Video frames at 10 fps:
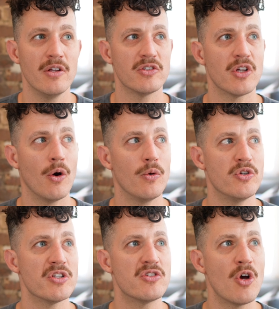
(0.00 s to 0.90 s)
So
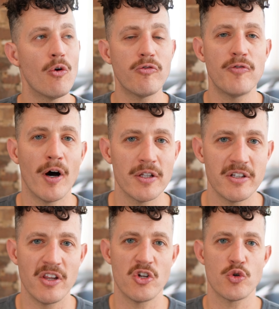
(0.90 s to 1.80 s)
just don't fall
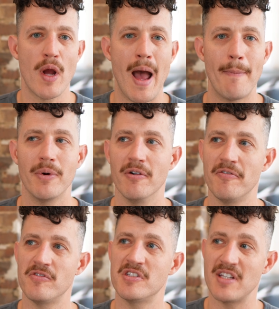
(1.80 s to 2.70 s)
into the trap
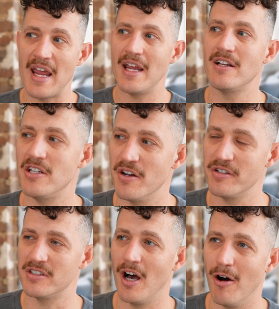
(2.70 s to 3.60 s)
of saying to
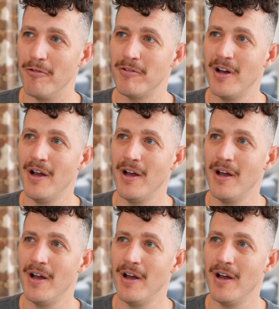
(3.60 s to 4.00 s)
yourself,